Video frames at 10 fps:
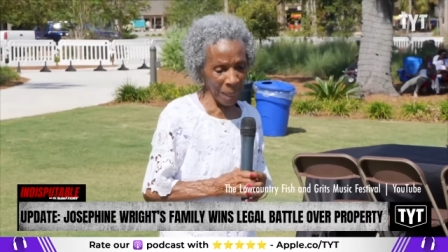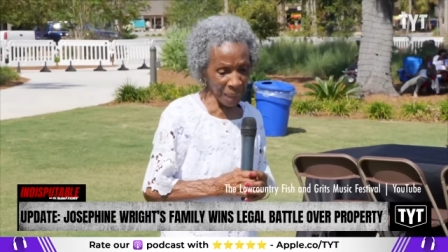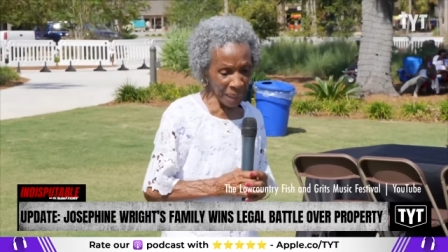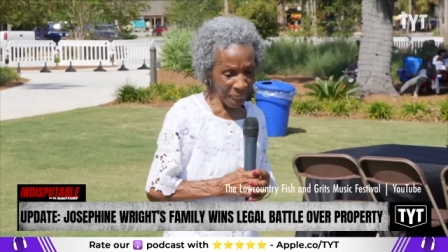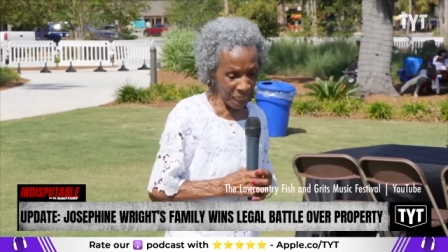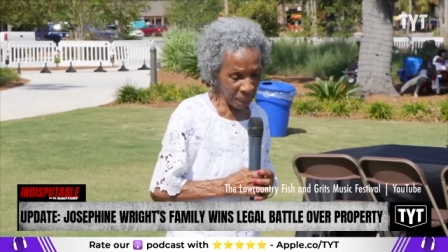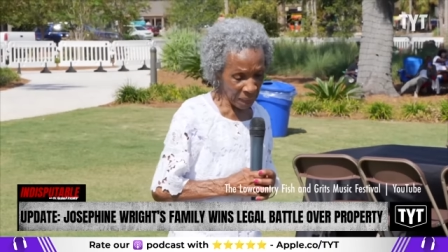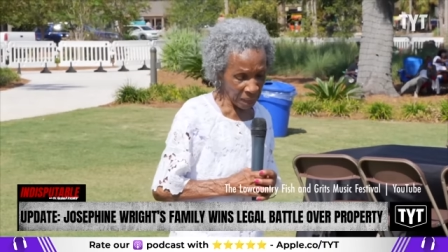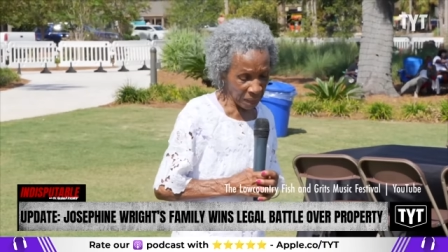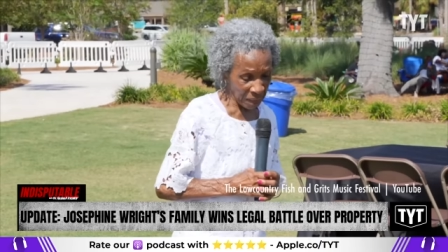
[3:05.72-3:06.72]
when
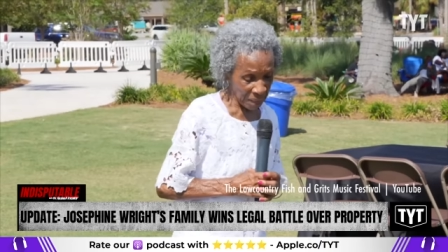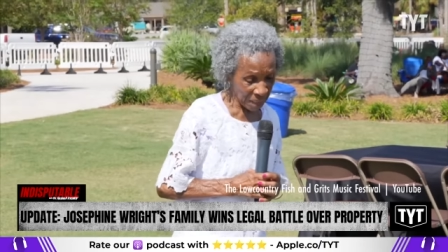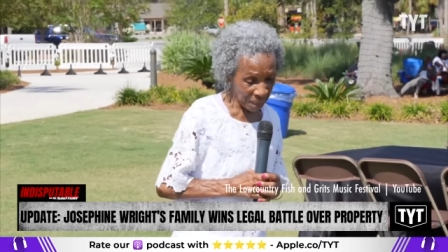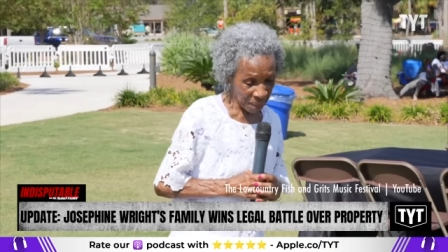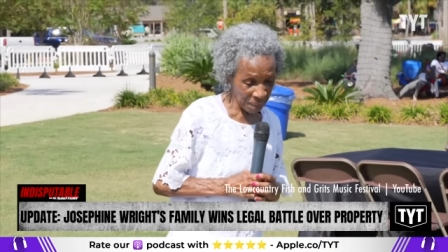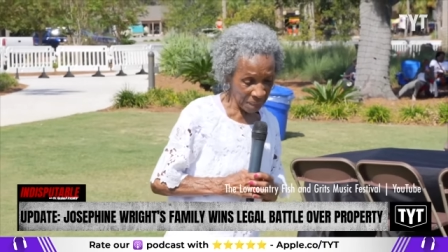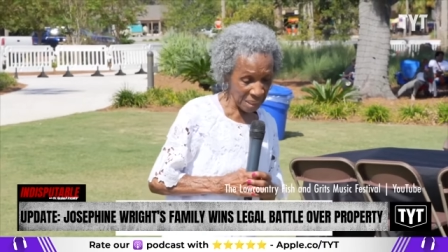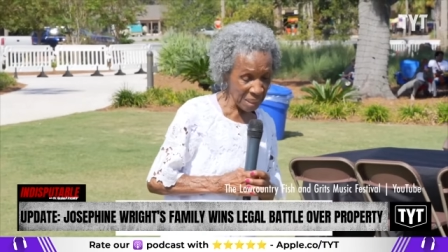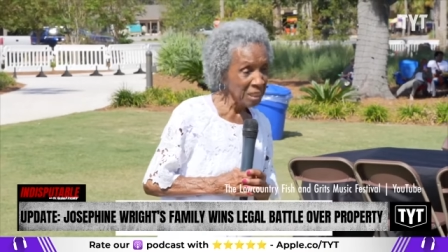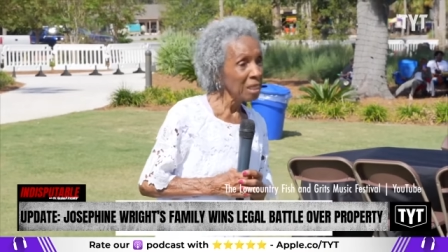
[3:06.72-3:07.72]
they
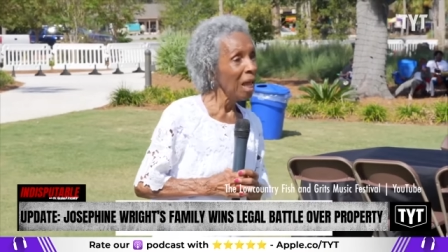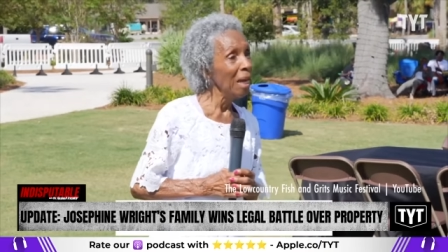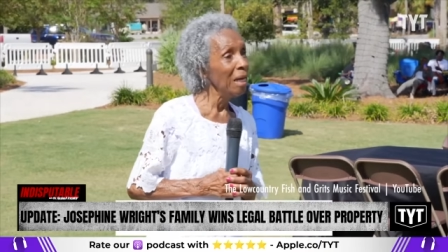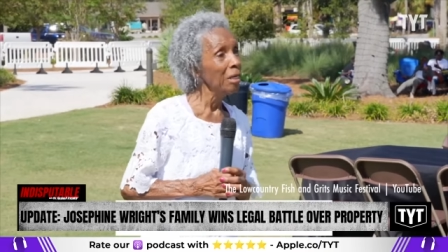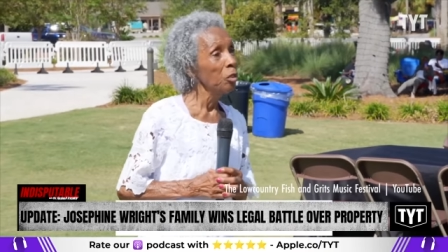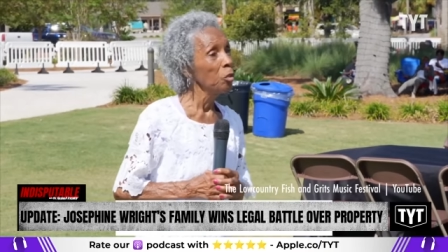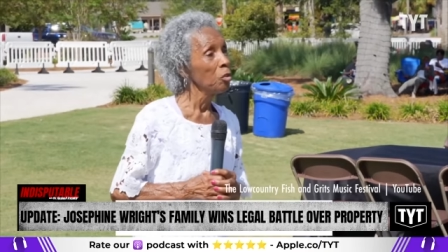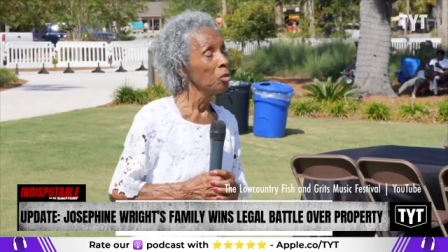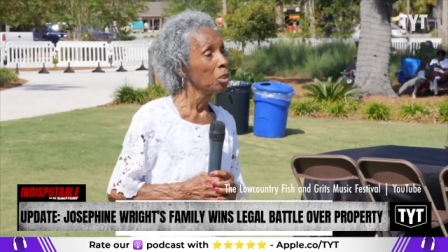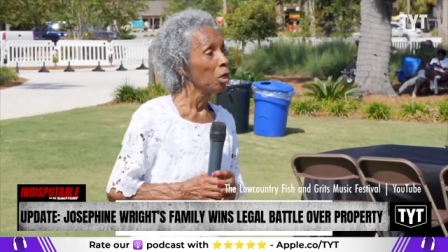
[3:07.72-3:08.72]
decided
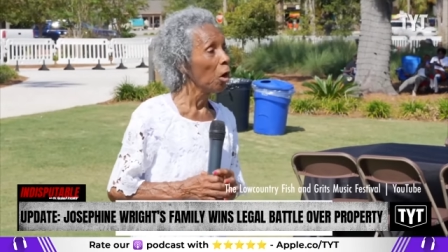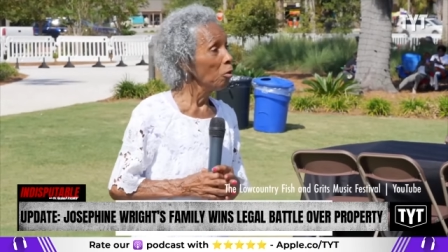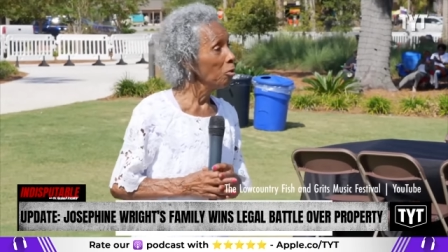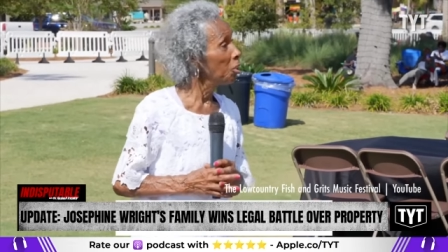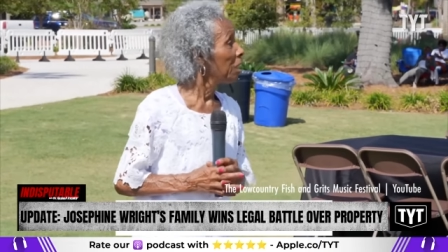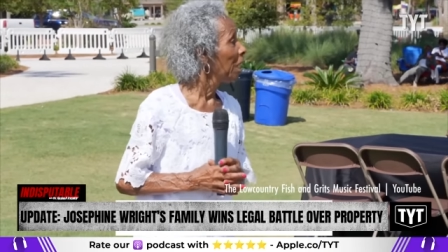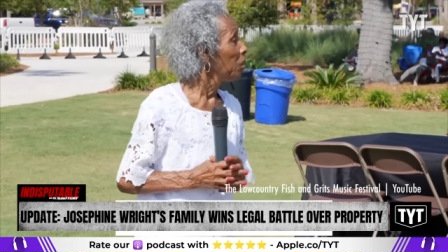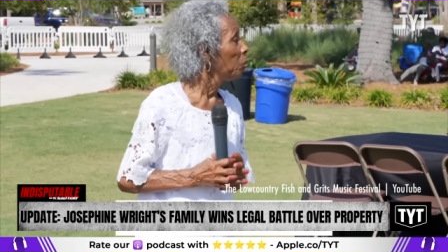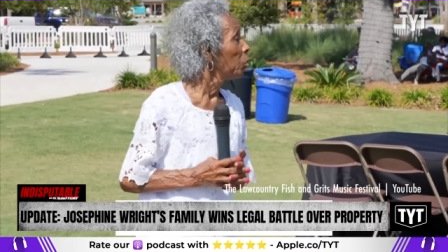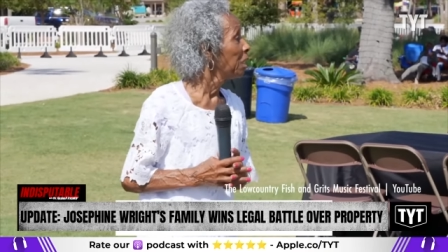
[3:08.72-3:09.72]
to negotiate